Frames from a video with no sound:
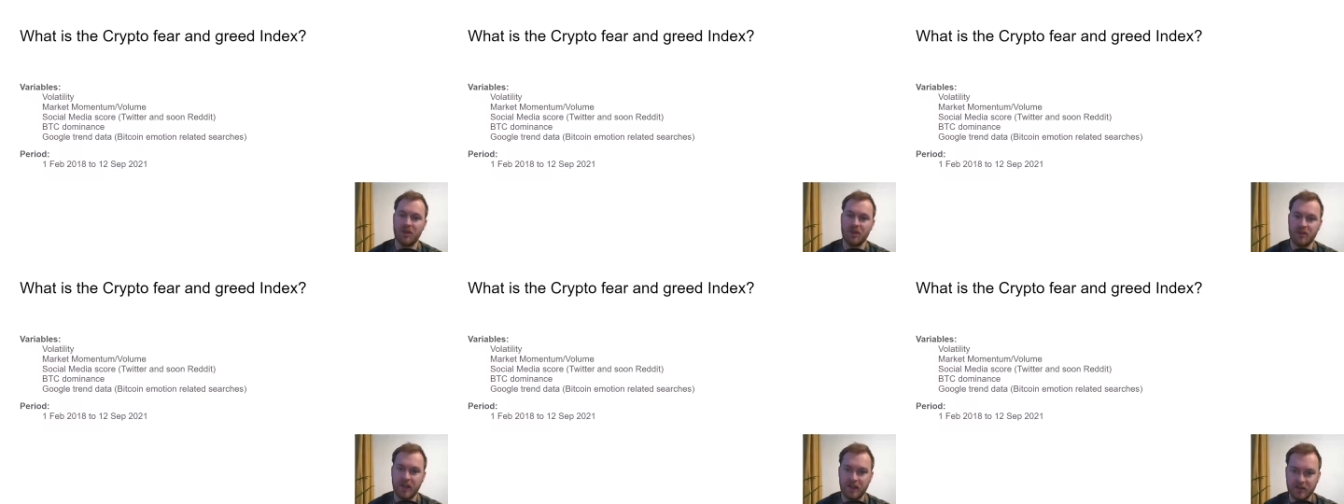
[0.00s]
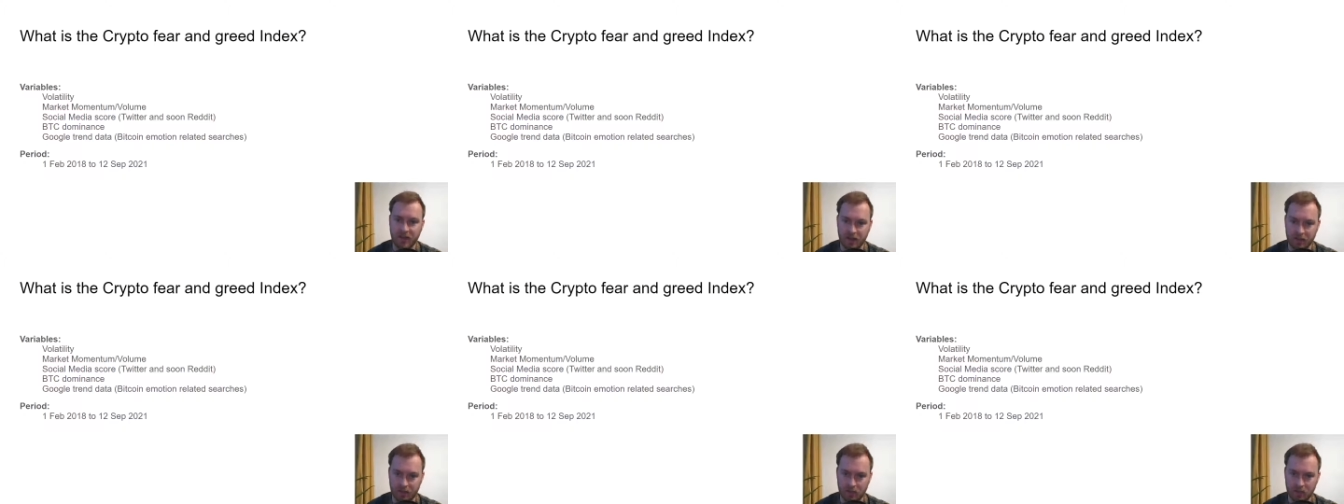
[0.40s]

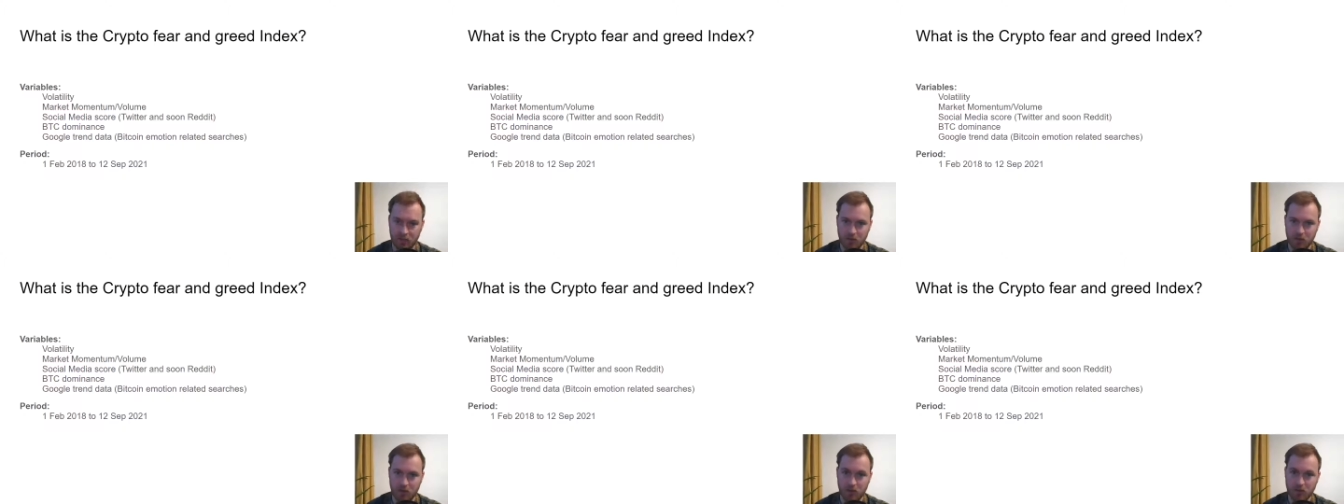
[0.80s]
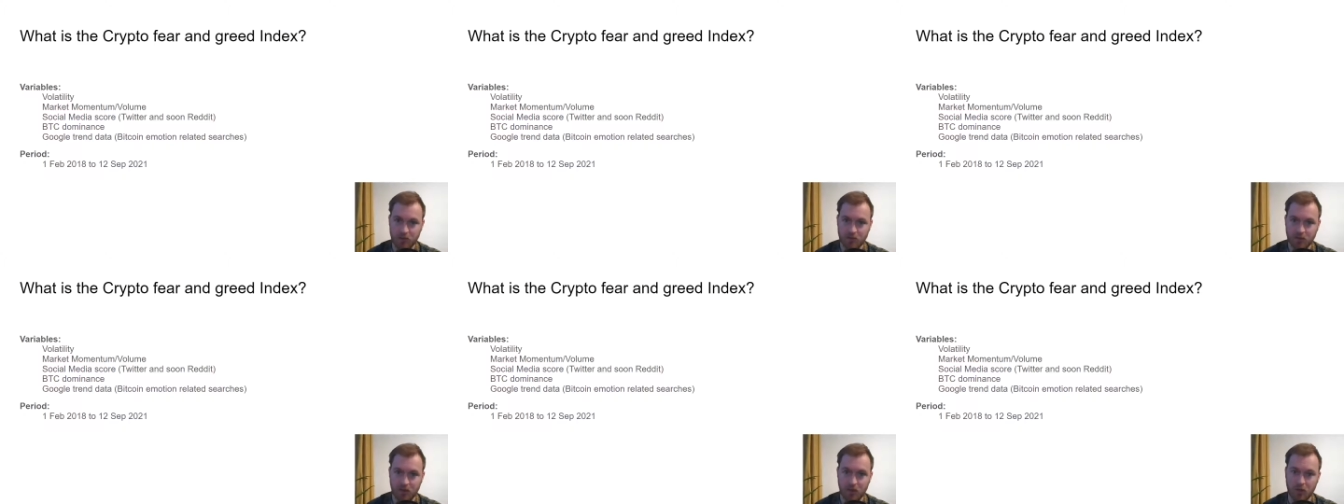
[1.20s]
data.
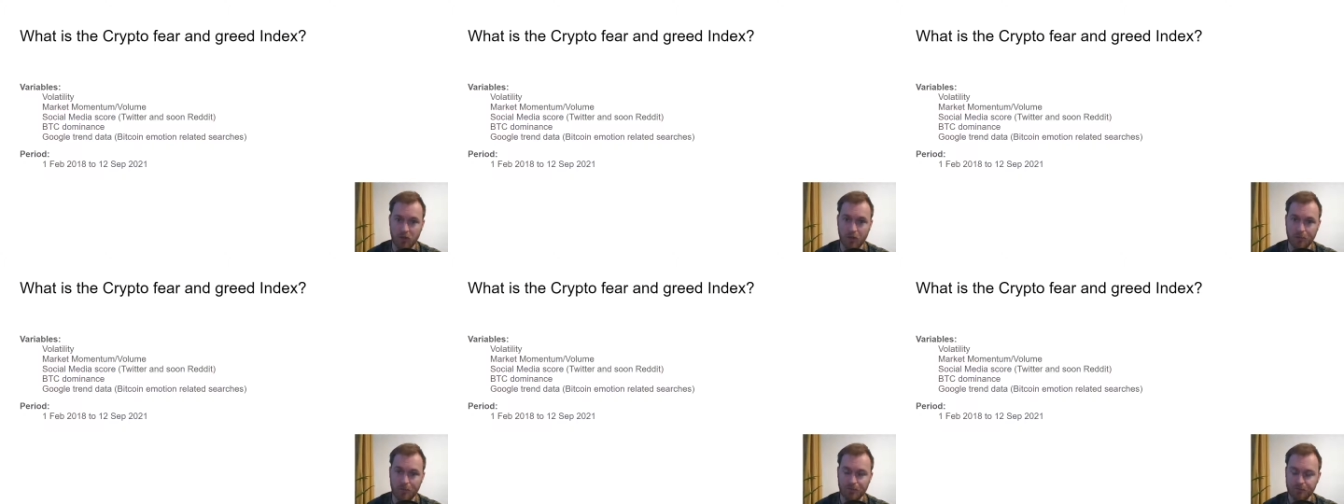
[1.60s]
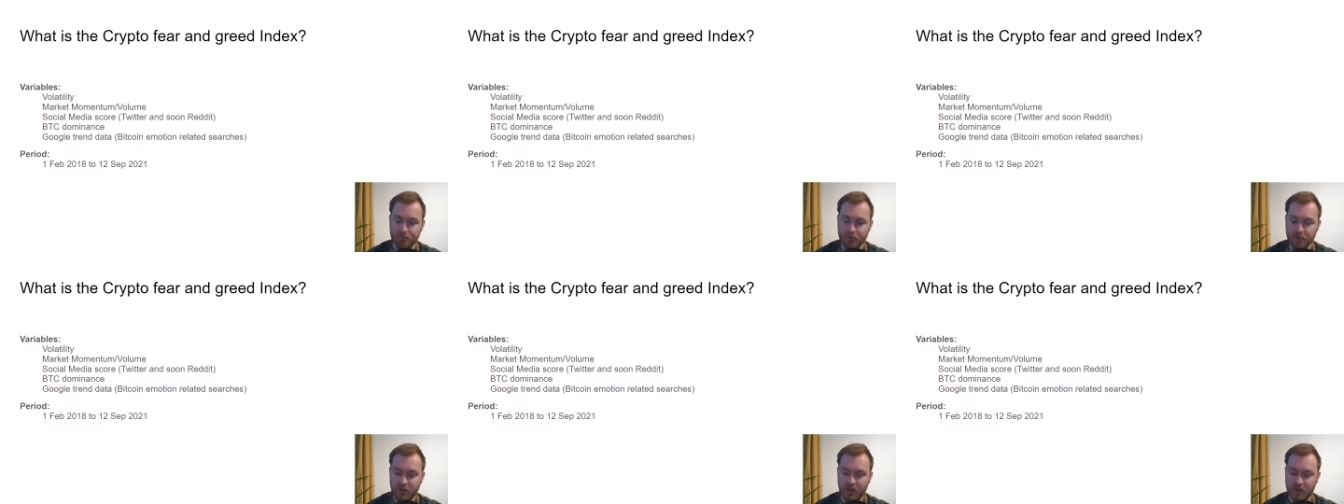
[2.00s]
So
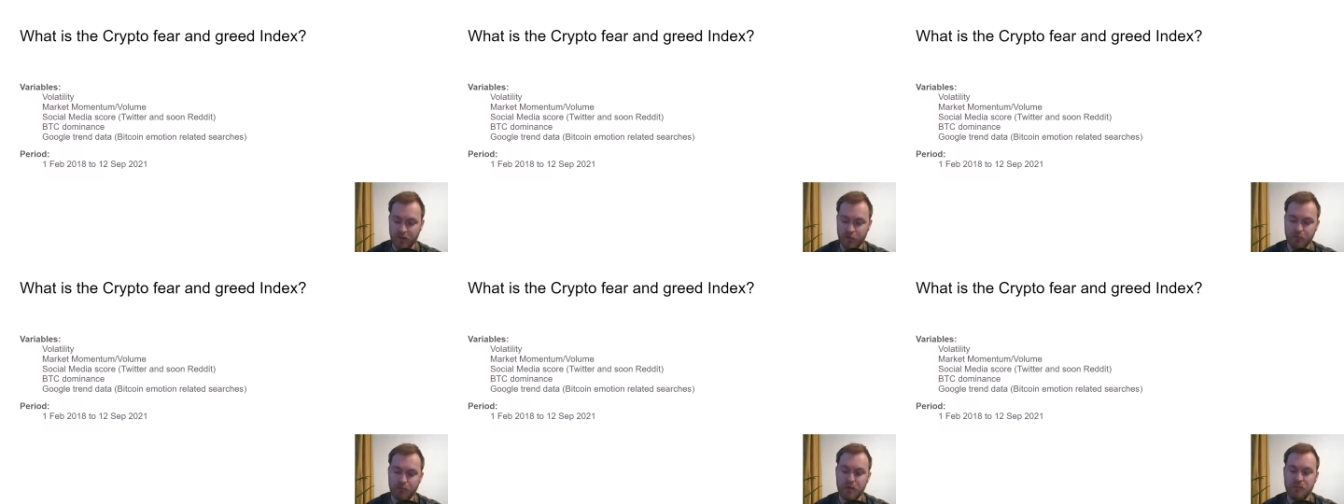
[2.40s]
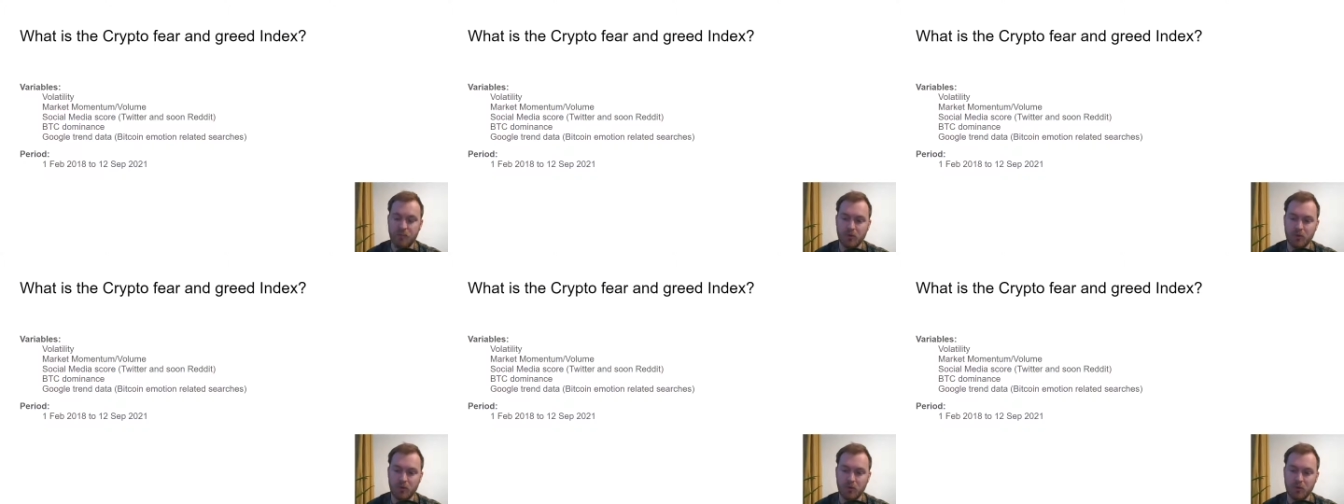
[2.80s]
if
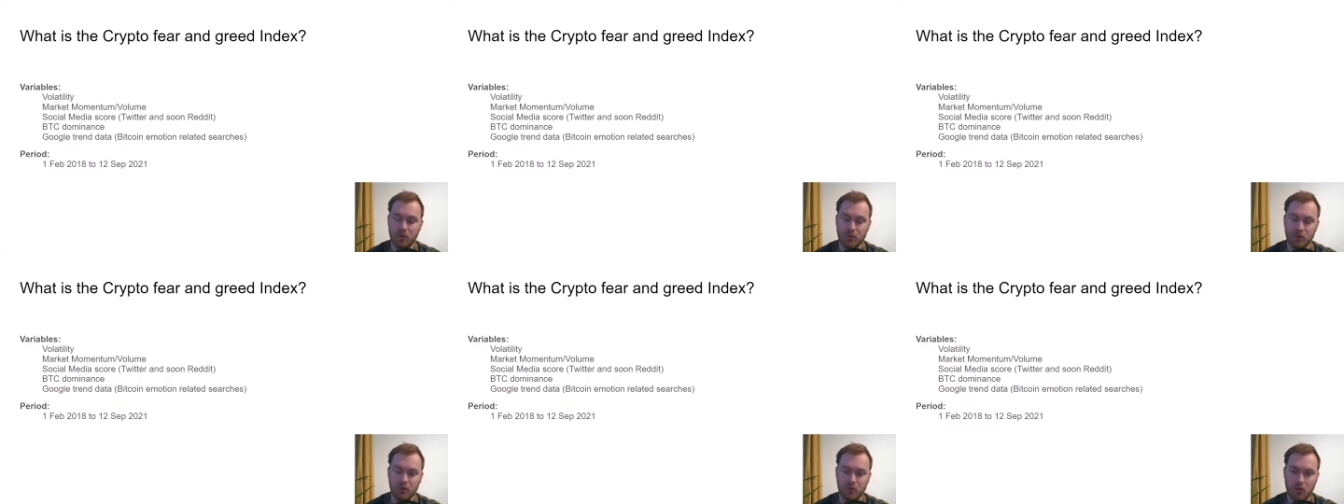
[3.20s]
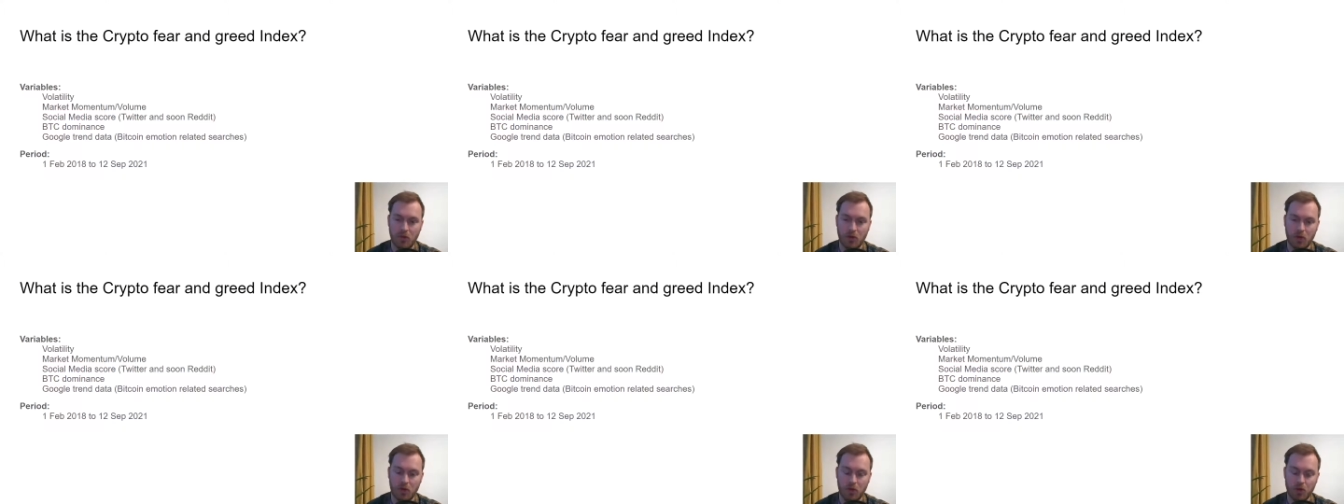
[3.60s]
people
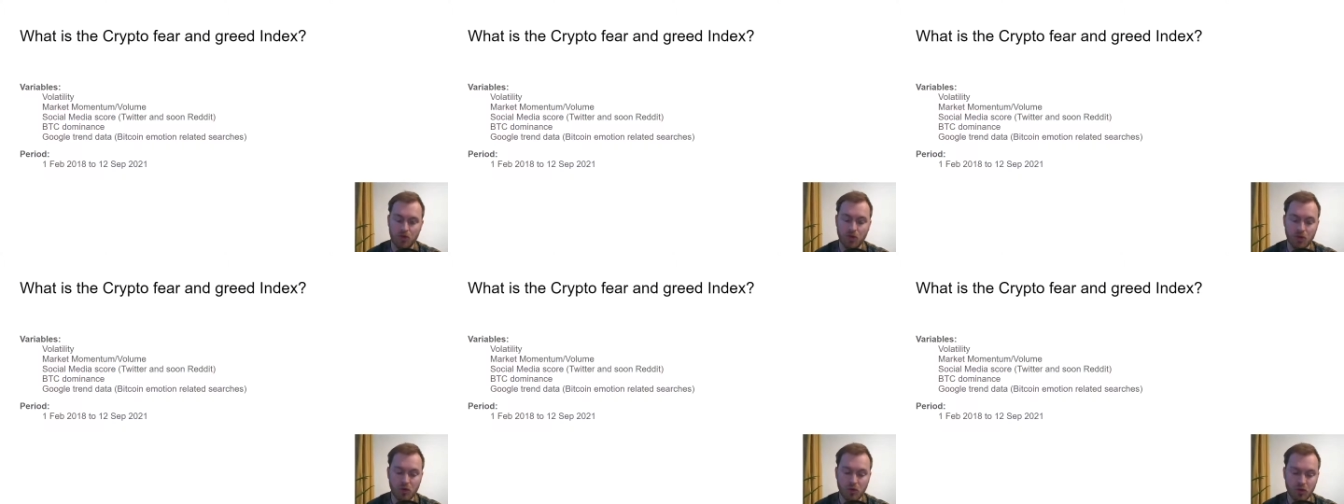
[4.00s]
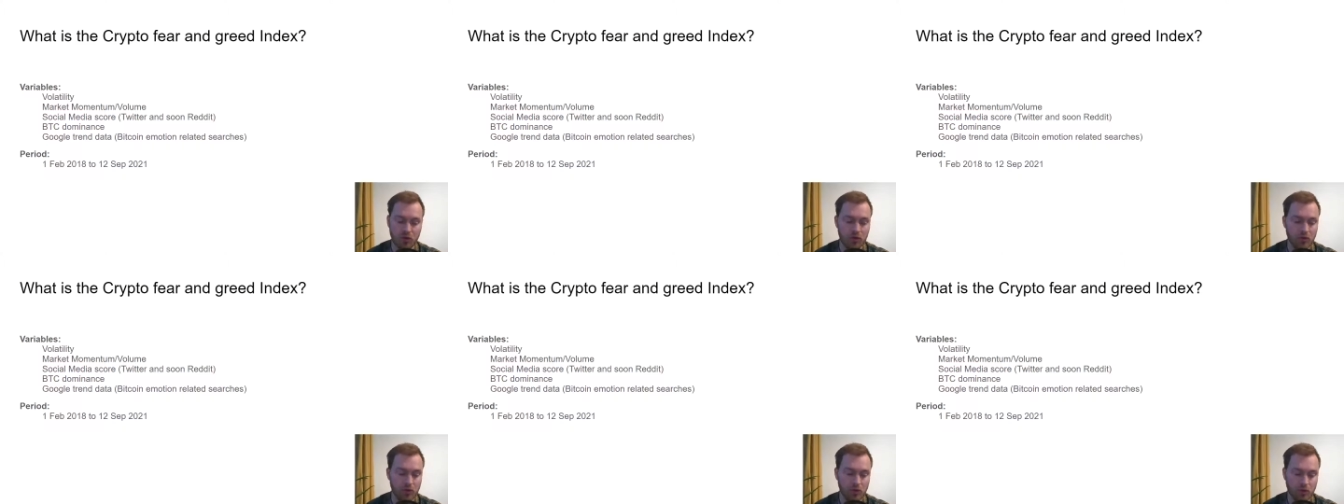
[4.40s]
Google